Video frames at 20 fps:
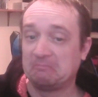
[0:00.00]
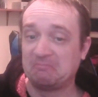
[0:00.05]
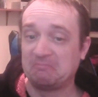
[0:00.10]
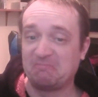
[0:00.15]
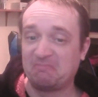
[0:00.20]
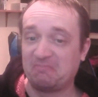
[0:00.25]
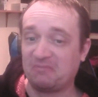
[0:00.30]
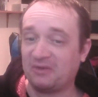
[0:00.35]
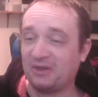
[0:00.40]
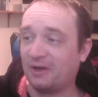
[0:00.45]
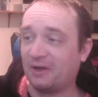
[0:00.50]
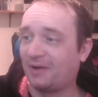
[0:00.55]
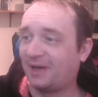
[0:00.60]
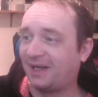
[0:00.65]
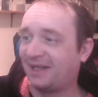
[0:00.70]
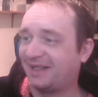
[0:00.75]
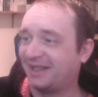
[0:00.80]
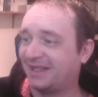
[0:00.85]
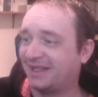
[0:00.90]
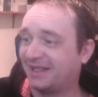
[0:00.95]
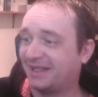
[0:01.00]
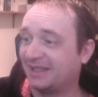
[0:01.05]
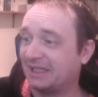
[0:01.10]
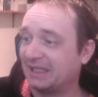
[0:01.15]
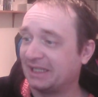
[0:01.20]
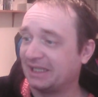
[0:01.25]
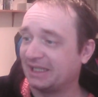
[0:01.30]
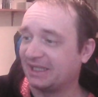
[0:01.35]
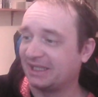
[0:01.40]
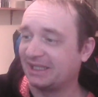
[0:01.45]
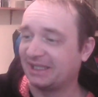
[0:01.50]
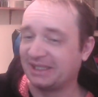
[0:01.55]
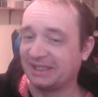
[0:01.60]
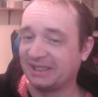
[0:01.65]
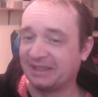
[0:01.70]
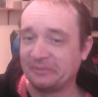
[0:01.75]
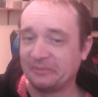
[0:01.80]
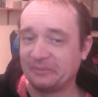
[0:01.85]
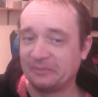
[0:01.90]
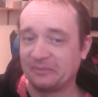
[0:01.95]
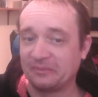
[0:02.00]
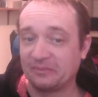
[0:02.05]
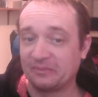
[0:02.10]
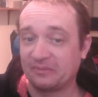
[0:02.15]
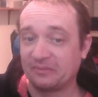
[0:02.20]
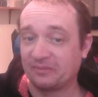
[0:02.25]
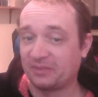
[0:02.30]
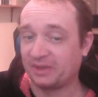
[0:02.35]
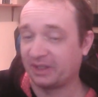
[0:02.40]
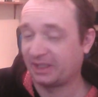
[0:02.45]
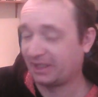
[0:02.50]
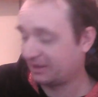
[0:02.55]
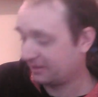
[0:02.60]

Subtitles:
No idea. But yeah,